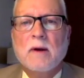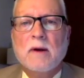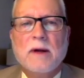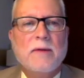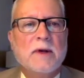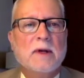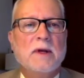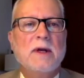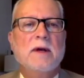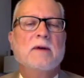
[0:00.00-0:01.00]
In the
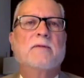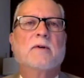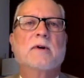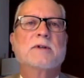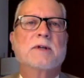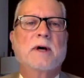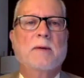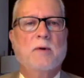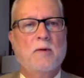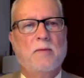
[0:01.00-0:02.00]
Aeneid, for
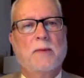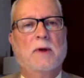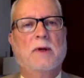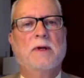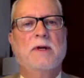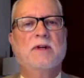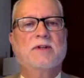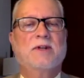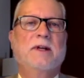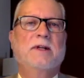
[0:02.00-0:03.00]
example,
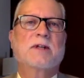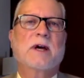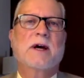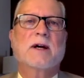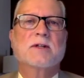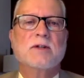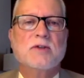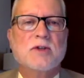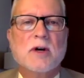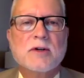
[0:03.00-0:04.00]
Aeneas exacts a
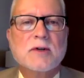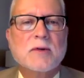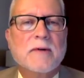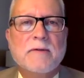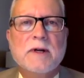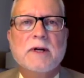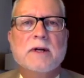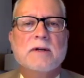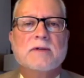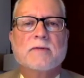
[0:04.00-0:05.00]
just
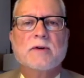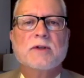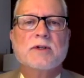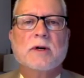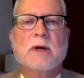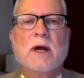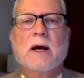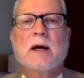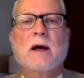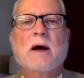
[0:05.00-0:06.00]
revenge for his young
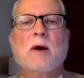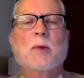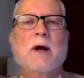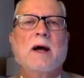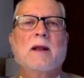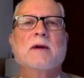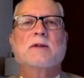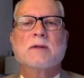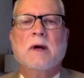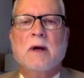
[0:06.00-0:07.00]
ally
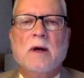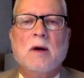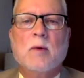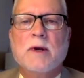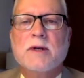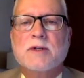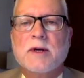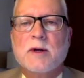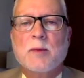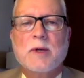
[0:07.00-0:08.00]
Pallas when his
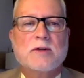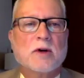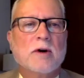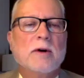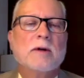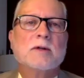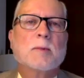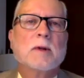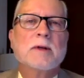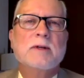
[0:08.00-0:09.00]
enemy Turnus
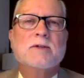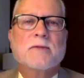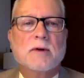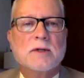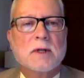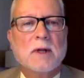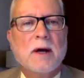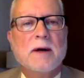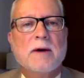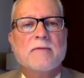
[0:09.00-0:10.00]
pleads for his life.